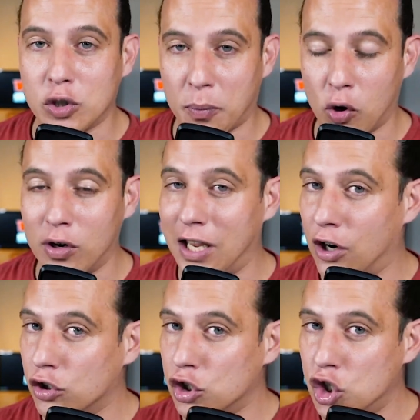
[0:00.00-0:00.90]
per
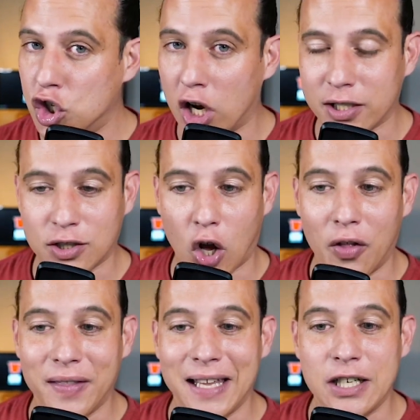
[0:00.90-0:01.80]
year just
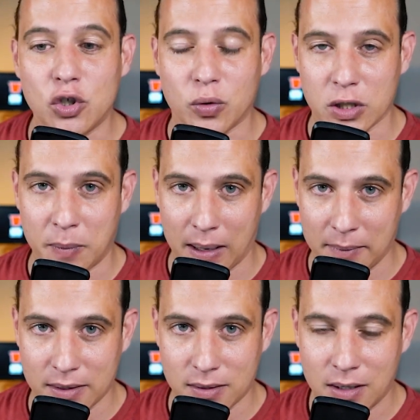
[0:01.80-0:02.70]
on the interest
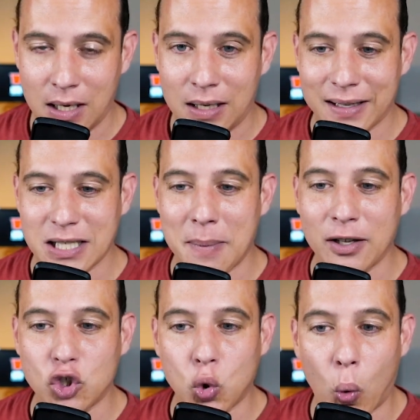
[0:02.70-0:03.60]
payments. That's
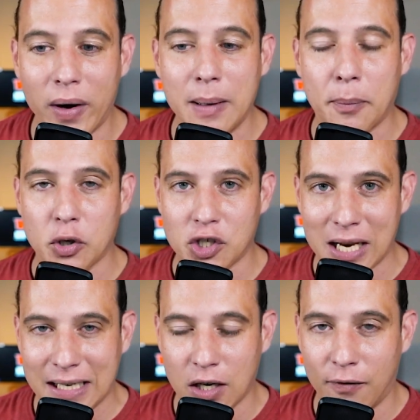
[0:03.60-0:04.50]
about
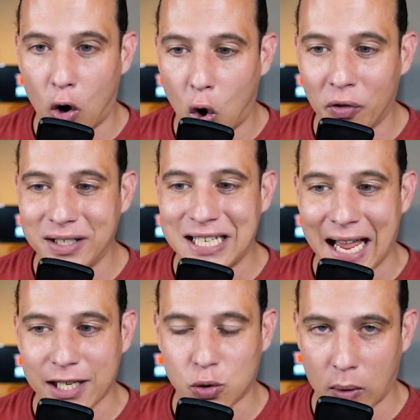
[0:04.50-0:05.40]
20% of all the
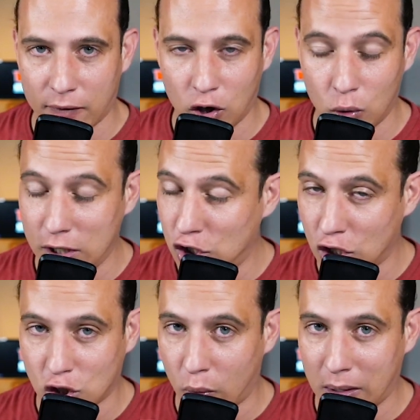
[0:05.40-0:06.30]
tax revenue is
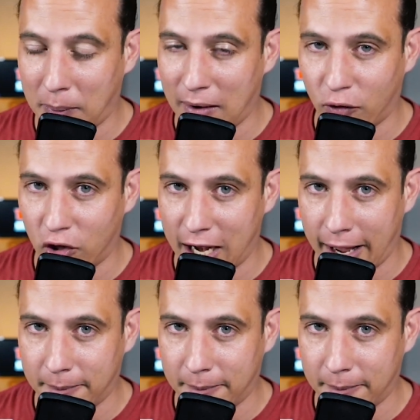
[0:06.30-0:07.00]
just going to pay for the debt.